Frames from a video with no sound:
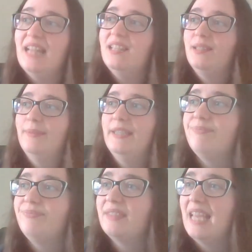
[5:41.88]
me
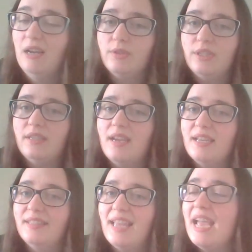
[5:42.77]
how she is
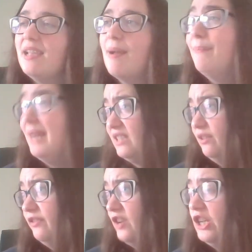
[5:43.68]
a massive
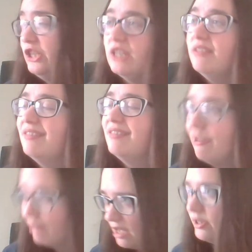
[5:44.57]
virgin, even
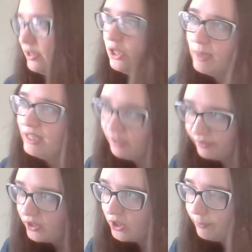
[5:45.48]
though she's
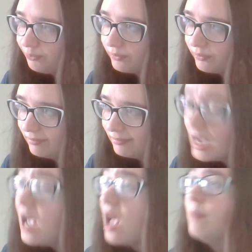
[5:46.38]
24.
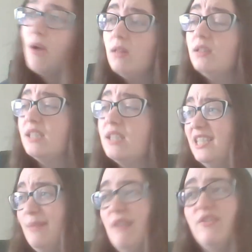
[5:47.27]
Paul tells me
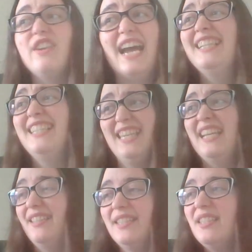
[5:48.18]
I've got nice
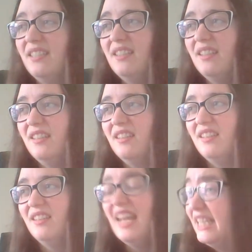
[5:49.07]
tits.
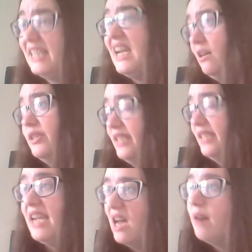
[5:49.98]
And he's allowed to say
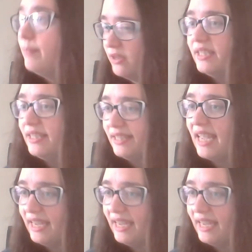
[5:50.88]
that because he's gay.